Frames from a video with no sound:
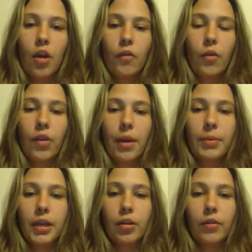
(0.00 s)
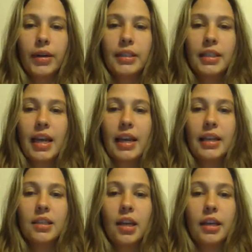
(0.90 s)
for that particular reason. And
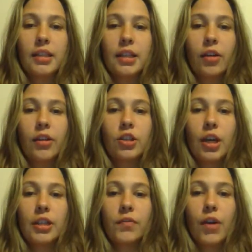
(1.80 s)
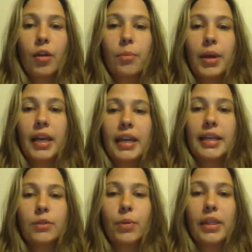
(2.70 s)
it's not necessarily the child's fault, but it
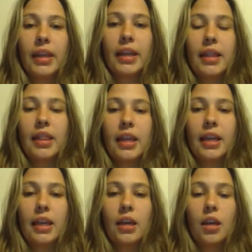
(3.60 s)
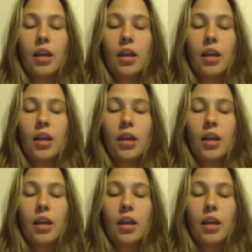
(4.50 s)
is within the